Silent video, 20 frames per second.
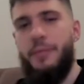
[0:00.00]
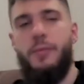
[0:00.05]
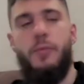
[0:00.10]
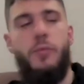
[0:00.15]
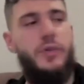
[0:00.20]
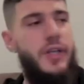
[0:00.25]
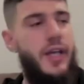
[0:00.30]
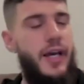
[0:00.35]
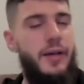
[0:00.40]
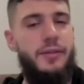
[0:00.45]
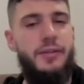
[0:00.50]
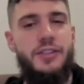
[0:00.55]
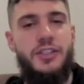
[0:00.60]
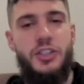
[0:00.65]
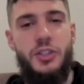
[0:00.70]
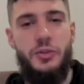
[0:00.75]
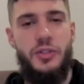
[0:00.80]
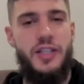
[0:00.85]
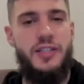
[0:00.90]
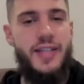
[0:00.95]
yeah
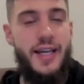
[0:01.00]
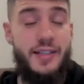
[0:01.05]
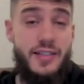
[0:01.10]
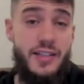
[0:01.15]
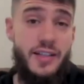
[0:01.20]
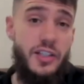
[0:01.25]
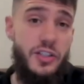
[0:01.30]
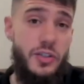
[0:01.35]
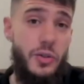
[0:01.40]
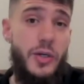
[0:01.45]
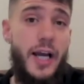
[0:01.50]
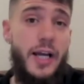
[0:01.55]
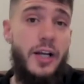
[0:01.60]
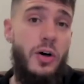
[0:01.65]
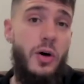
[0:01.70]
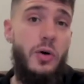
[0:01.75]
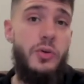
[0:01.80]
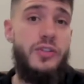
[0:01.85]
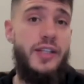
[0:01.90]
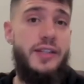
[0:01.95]
shoot the text to the dude i
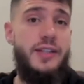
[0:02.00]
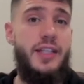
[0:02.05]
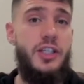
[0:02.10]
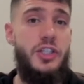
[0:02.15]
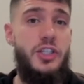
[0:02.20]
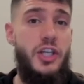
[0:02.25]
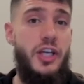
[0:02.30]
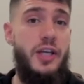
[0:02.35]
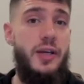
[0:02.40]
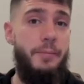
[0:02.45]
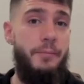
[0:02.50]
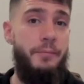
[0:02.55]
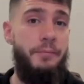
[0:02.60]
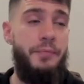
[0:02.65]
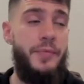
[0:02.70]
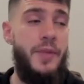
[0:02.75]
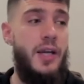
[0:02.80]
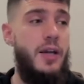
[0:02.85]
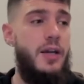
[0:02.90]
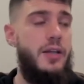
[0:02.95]
closed at the gym
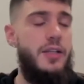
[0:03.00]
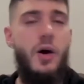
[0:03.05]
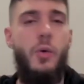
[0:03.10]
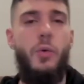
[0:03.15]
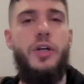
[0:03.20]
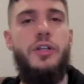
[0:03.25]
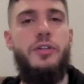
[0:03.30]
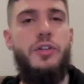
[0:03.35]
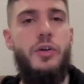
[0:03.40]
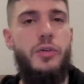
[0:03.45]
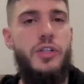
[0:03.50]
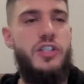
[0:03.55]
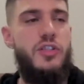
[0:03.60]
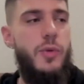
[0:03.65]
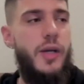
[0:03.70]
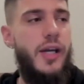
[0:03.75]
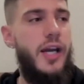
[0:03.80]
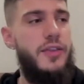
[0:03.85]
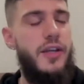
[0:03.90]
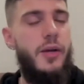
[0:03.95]
yo, what are you doing this
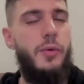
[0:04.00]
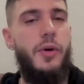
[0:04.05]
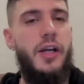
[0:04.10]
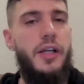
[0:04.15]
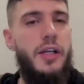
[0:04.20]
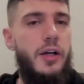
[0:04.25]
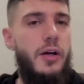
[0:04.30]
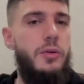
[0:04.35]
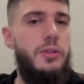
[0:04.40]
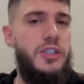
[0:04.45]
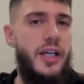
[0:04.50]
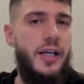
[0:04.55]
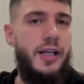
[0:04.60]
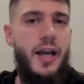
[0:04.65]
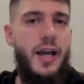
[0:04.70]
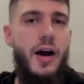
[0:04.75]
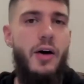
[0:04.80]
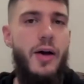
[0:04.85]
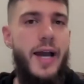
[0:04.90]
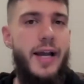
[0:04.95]
weekend? I think we're going to go check
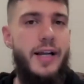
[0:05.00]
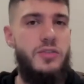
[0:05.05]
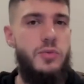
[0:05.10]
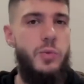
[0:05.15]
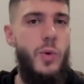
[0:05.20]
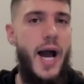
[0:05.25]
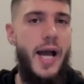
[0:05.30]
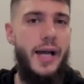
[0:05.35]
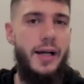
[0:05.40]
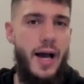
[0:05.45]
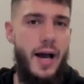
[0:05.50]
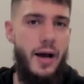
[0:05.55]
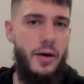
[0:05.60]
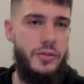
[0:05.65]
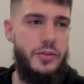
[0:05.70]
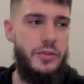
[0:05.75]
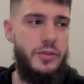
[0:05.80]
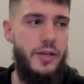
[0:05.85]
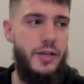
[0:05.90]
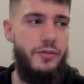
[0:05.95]
out XY
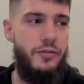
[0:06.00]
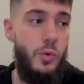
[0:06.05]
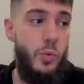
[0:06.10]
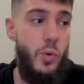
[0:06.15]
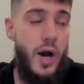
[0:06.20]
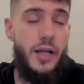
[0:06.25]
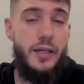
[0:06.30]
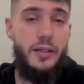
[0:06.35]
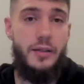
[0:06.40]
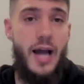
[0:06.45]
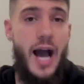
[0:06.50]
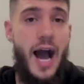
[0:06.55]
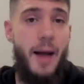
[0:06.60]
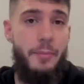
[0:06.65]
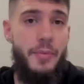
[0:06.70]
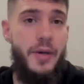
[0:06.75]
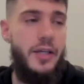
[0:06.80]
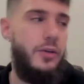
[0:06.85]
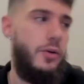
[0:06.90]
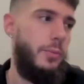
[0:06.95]
Lounge. If you want,
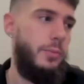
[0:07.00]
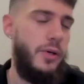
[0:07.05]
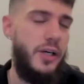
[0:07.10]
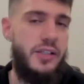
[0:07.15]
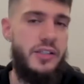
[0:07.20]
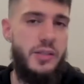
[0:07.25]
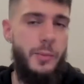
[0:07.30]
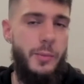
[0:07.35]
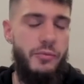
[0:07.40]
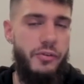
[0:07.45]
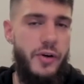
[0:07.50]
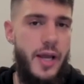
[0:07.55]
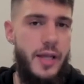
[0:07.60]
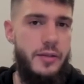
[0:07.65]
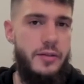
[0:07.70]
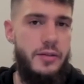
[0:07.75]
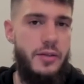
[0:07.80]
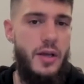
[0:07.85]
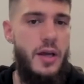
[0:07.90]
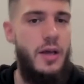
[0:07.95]
hop in or bring some
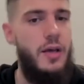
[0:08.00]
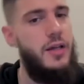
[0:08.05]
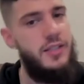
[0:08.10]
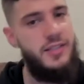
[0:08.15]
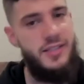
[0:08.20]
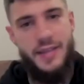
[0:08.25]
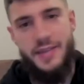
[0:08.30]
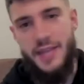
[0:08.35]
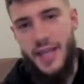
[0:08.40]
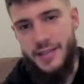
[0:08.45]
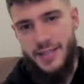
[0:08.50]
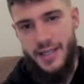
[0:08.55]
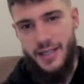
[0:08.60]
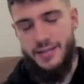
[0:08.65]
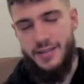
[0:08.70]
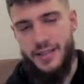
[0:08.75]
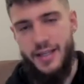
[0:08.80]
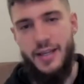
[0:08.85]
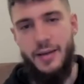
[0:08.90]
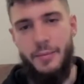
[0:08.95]
friends. Send that
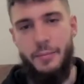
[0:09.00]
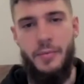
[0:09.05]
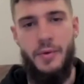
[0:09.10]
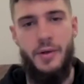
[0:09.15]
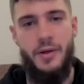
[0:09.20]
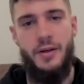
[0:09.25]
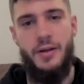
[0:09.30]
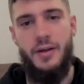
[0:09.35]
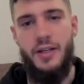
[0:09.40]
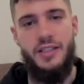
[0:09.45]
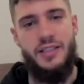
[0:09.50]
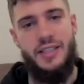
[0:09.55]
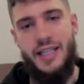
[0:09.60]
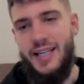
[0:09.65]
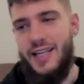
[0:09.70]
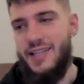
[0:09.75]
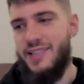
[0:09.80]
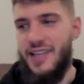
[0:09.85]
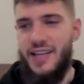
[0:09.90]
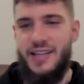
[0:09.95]
text to him. Then I
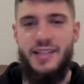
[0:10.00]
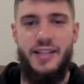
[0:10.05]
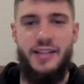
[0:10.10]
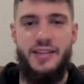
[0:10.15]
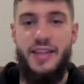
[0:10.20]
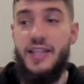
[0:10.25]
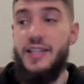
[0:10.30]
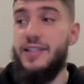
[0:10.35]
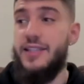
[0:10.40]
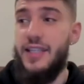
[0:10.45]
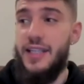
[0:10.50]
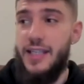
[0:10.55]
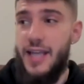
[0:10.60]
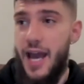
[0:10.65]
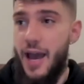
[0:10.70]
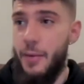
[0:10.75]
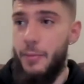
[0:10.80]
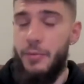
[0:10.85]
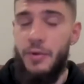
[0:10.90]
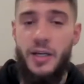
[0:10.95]
send the
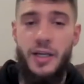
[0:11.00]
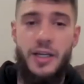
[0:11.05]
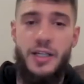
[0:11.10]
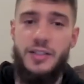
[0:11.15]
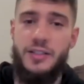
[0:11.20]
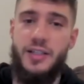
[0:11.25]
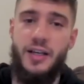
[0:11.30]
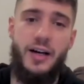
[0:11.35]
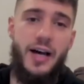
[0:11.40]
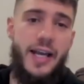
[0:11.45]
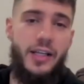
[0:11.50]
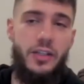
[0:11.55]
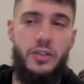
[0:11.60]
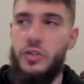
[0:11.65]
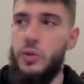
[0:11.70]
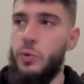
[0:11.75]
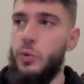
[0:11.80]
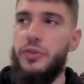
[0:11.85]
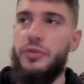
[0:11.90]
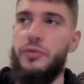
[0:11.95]
DM to like
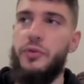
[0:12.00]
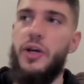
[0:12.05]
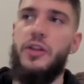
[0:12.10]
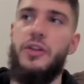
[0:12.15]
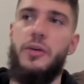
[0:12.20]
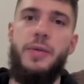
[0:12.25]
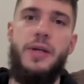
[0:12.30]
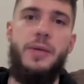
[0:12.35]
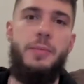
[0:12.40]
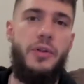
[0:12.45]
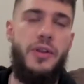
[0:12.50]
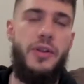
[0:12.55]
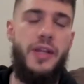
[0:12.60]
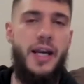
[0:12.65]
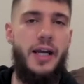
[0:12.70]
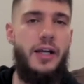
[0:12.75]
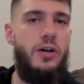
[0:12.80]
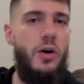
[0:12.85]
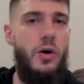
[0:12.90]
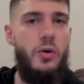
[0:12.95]
two or three other people that I
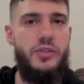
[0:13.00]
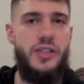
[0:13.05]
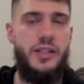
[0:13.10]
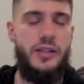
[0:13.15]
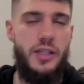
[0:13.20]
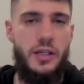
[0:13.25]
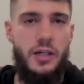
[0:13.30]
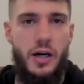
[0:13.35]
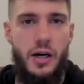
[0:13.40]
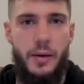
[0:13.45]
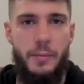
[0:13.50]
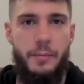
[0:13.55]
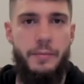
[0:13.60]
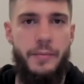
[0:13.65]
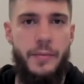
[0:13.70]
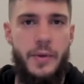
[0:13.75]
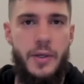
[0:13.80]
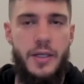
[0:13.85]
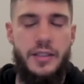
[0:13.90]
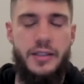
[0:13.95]
closed at the club.
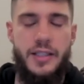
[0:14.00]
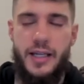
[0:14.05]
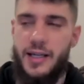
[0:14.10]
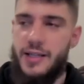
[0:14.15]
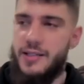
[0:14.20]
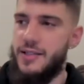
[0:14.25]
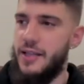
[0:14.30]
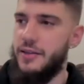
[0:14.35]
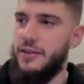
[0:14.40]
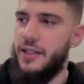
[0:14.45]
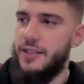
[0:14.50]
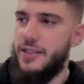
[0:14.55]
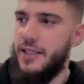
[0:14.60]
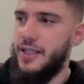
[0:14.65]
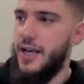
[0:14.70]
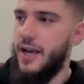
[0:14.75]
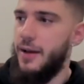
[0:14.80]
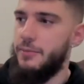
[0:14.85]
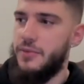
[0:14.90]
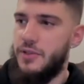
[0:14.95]
Then I send the
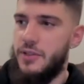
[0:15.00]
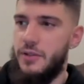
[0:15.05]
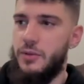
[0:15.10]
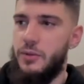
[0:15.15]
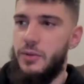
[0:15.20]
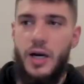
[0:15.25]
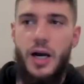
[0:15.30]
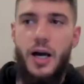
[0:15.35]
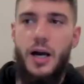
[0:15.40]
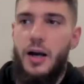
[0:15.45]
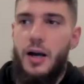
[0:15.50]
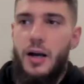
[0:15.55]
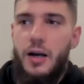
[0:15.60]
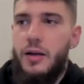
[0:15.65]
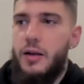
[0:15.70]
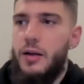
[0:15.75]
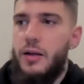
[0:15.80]
DM to uh,